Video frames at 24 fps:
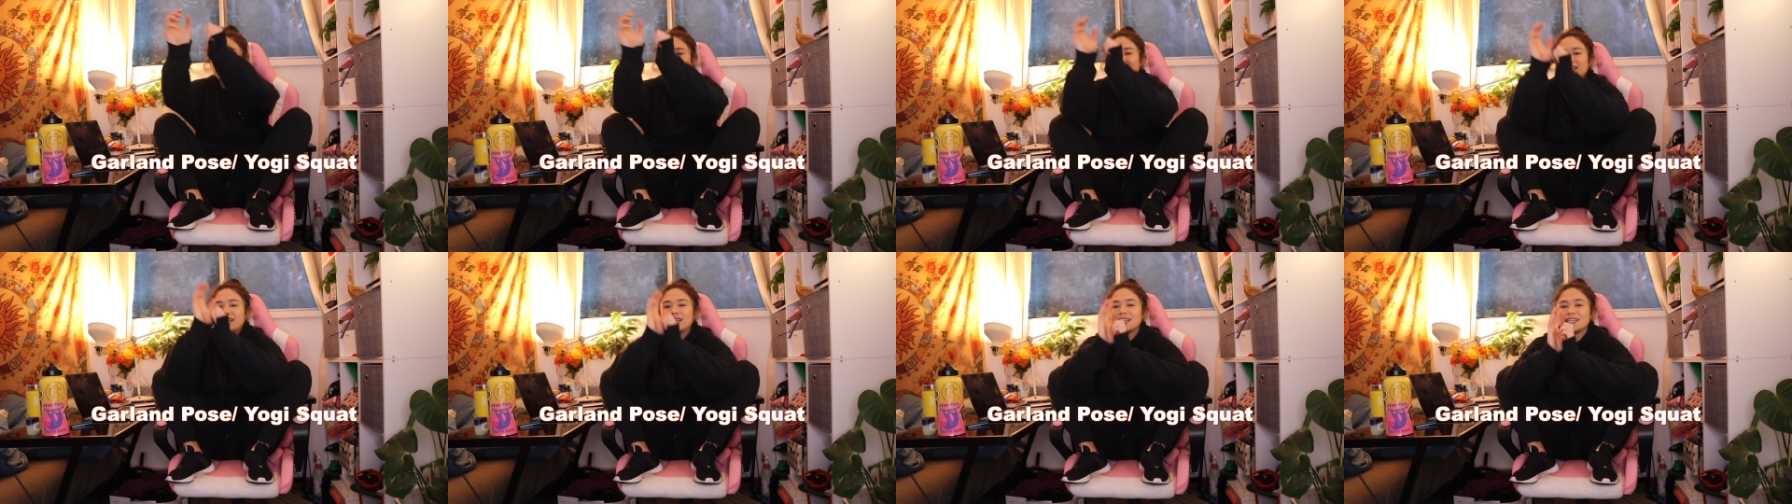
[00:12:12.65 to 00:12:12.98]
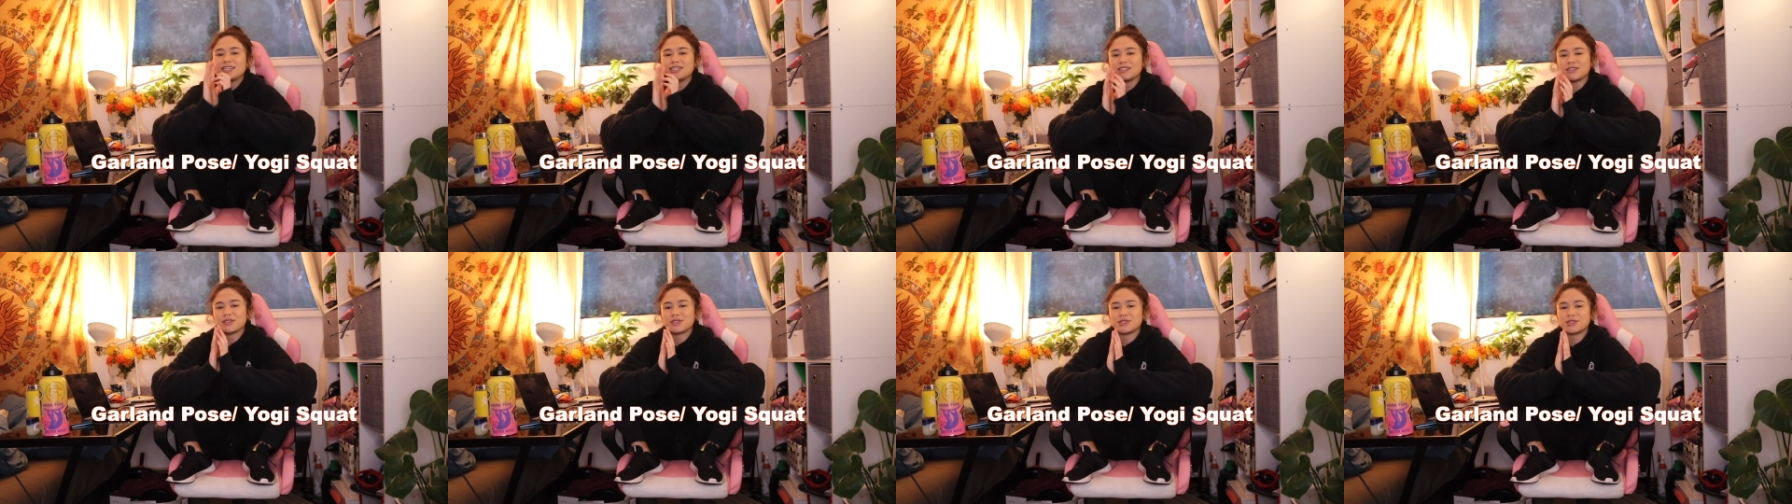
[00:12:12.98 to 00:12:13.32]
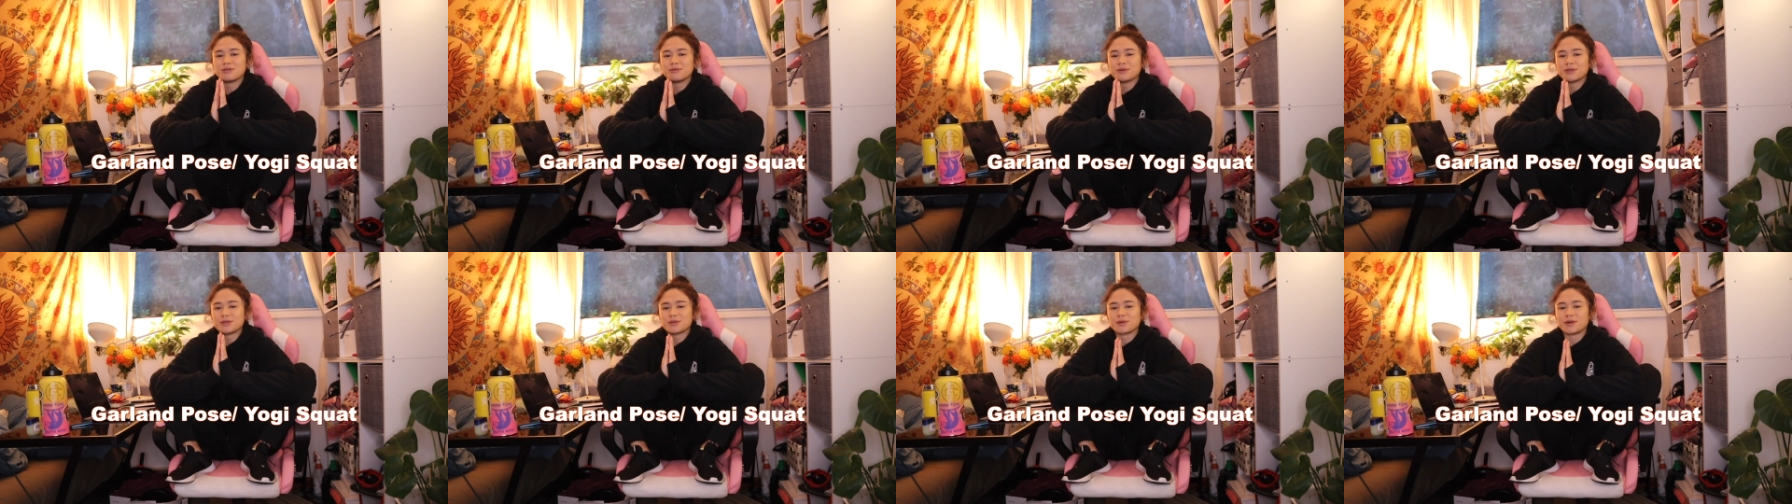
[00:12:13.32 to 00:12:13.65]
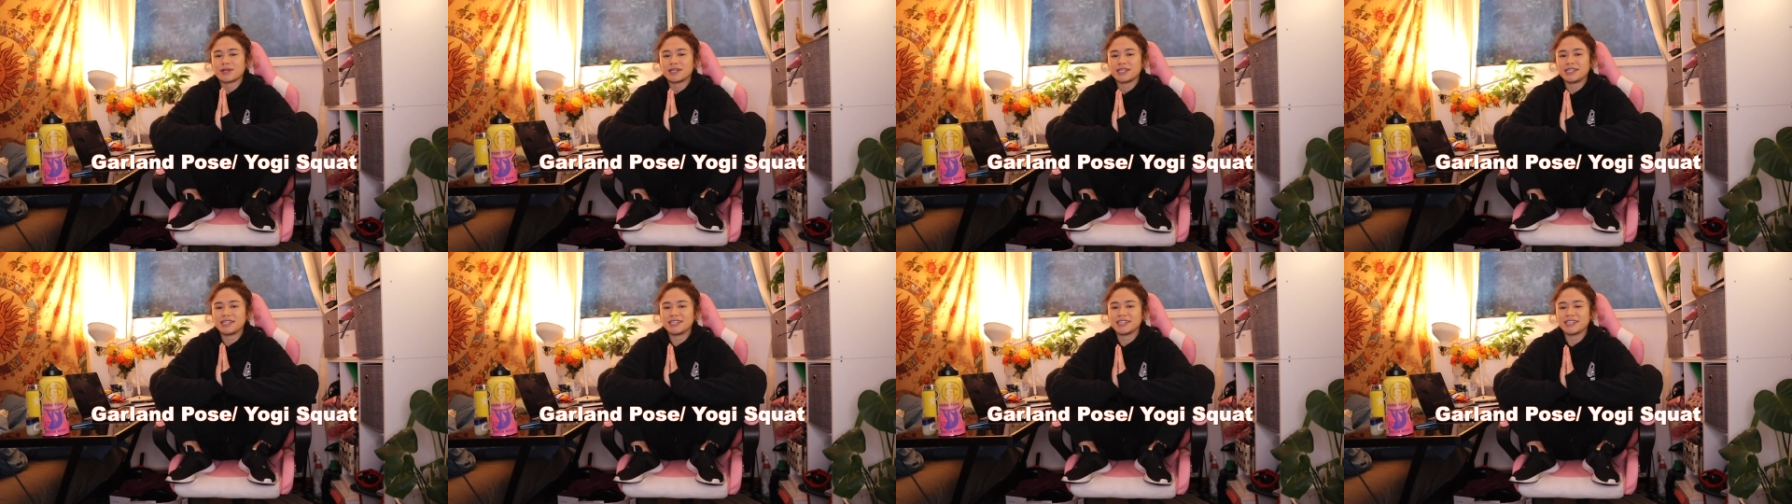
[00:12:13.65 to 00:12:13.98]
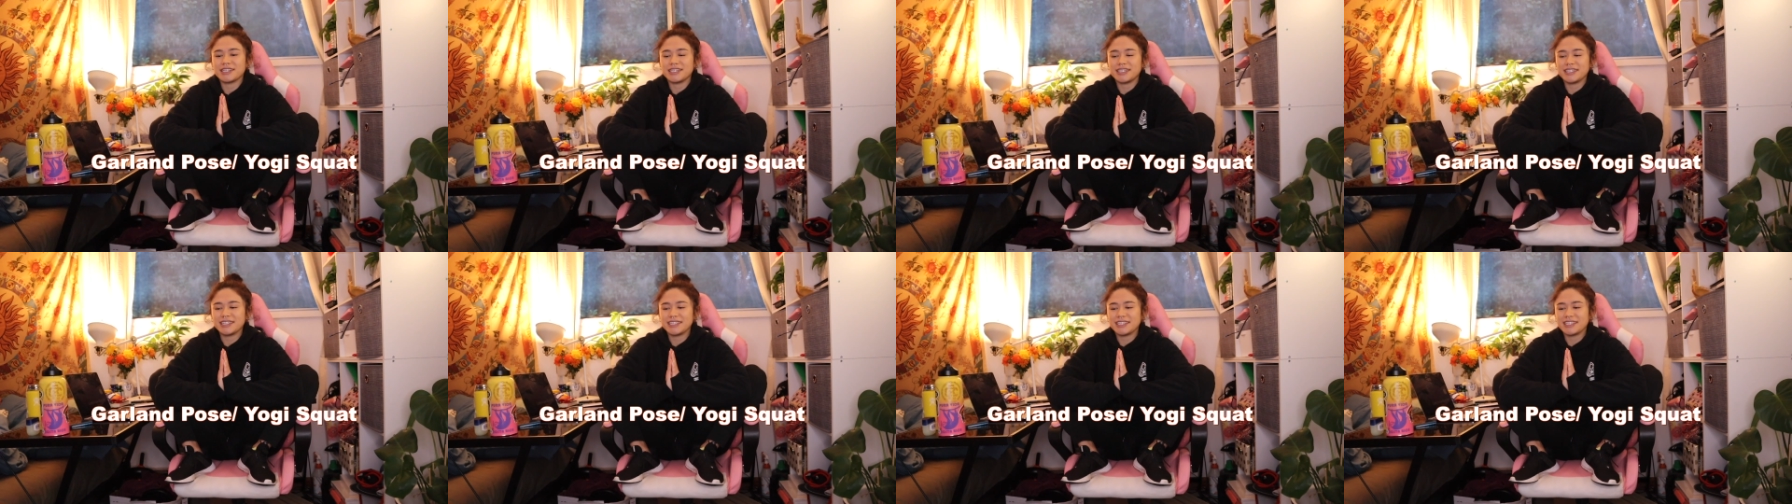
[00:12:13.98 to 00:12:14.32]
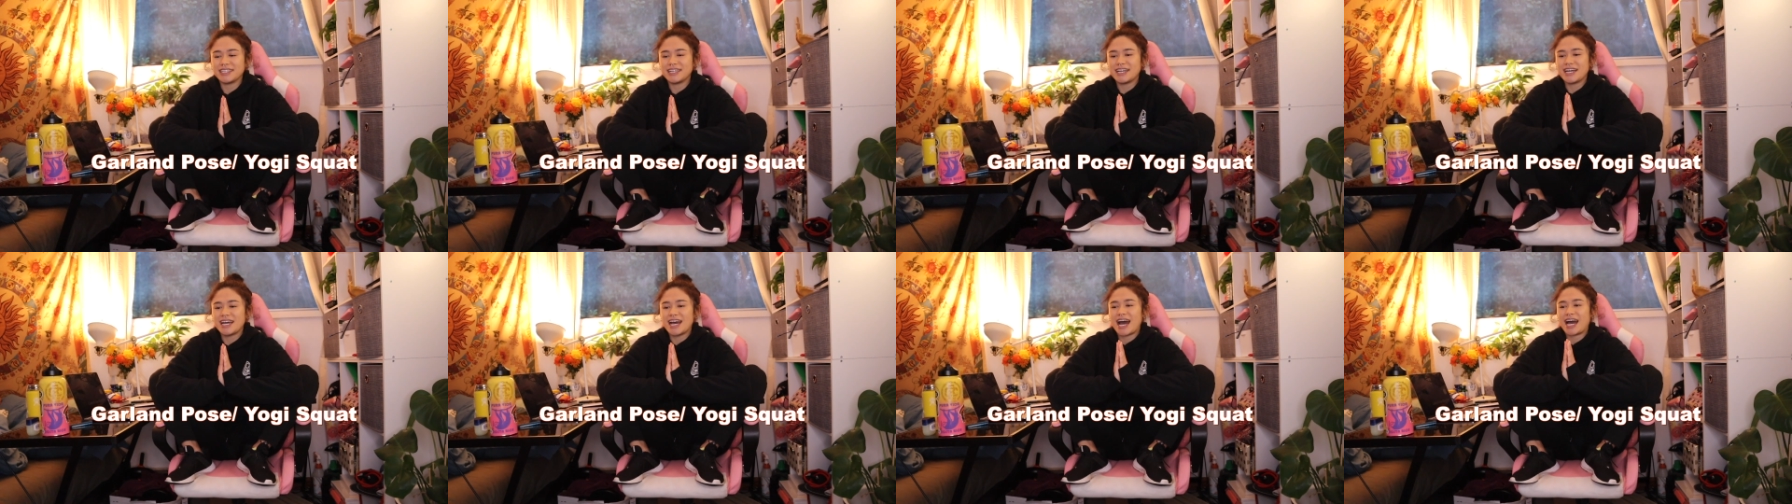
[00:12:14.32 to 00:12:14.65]
like a little sumo squat here.
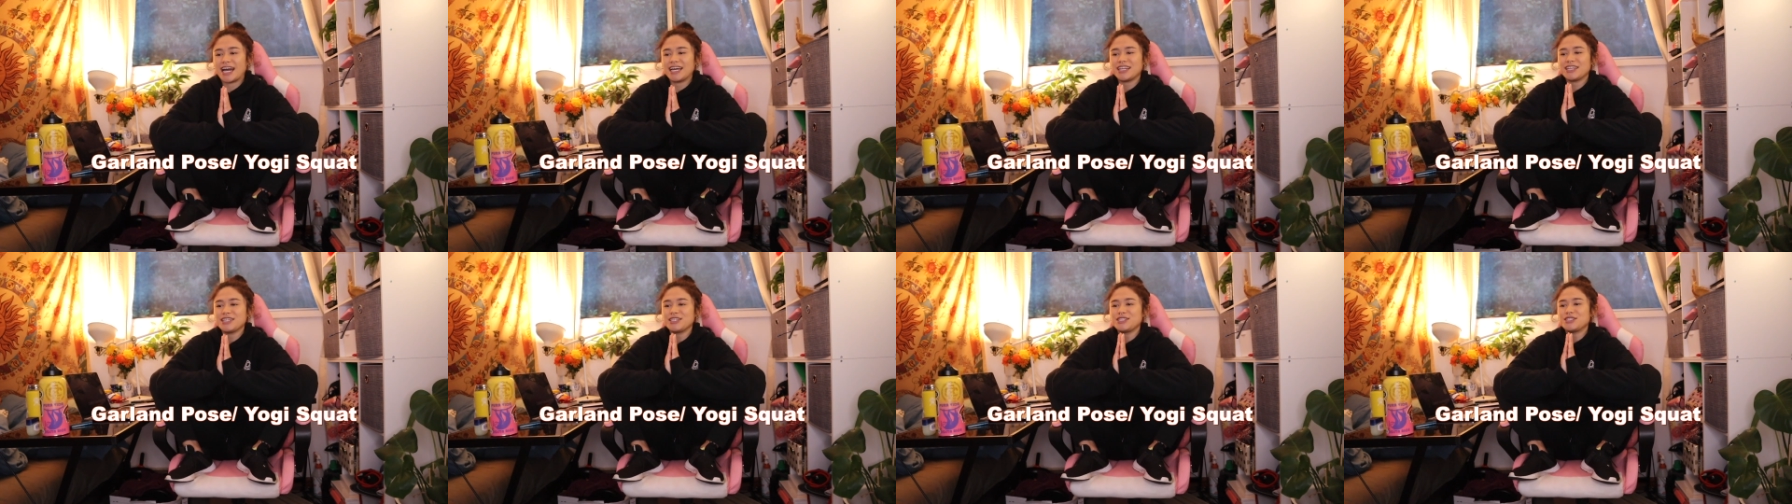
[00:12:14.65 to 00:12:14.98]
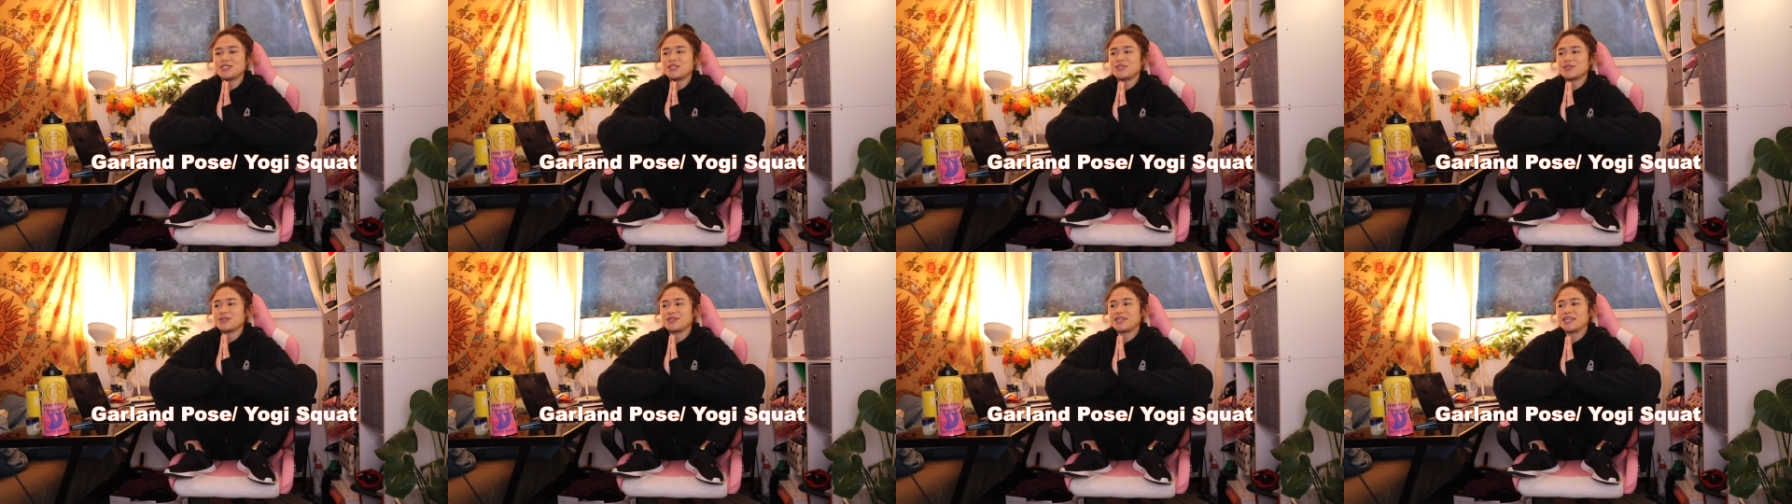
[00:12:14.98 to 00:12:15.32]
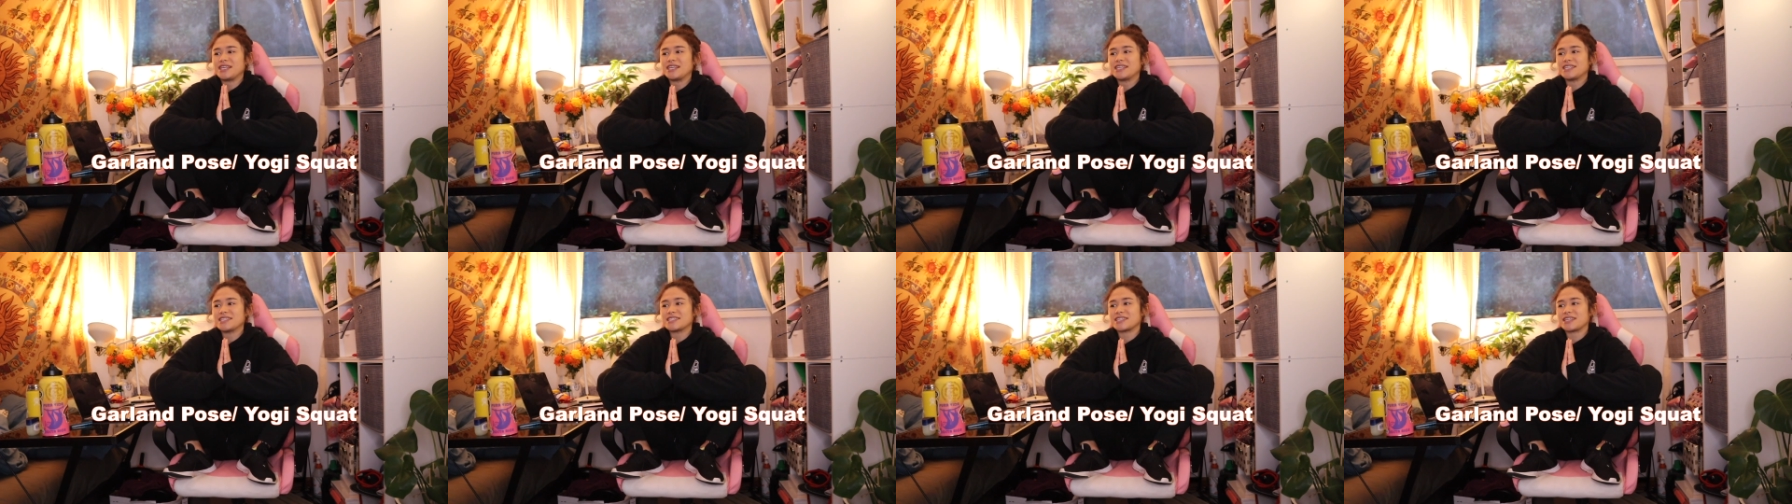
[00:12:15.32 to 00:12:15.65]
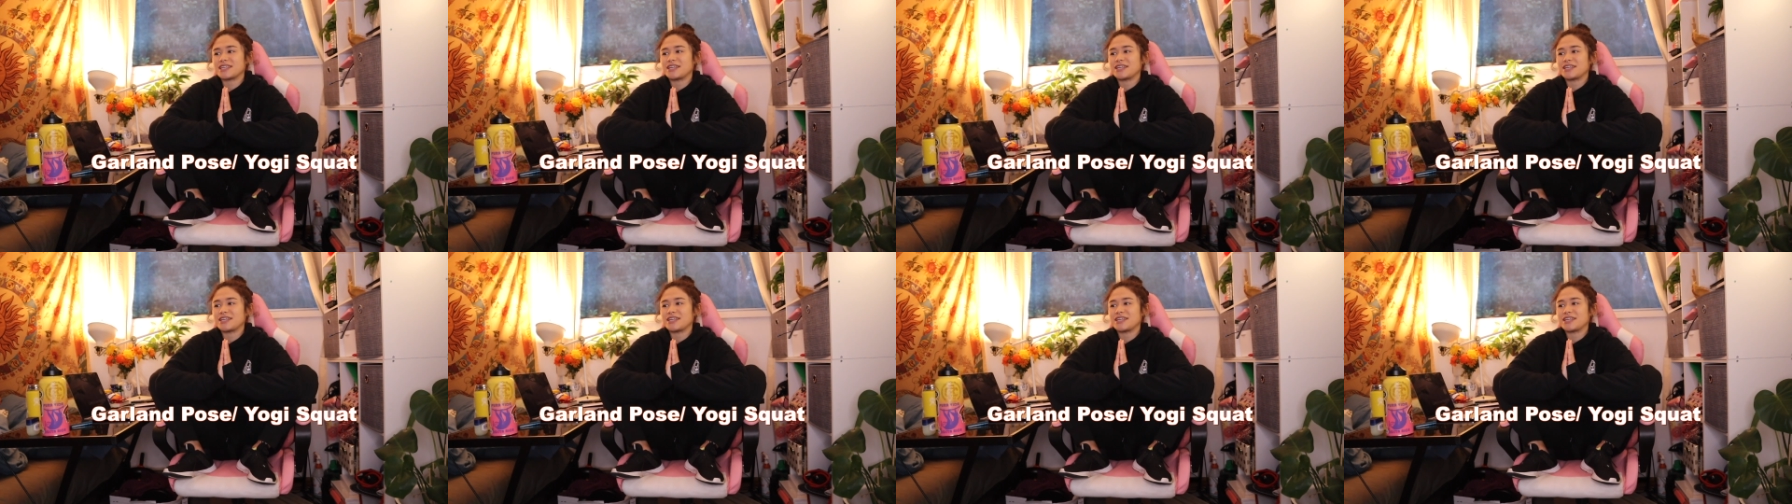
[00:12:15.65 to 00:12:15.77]
I like to do these